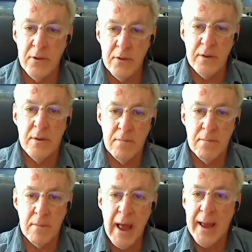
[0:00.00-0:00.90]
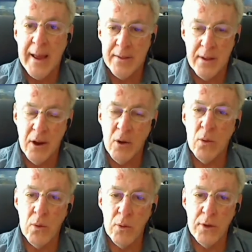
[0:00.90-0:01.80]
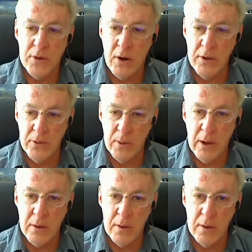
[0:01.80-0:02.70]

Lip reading: just hanging there with stars around,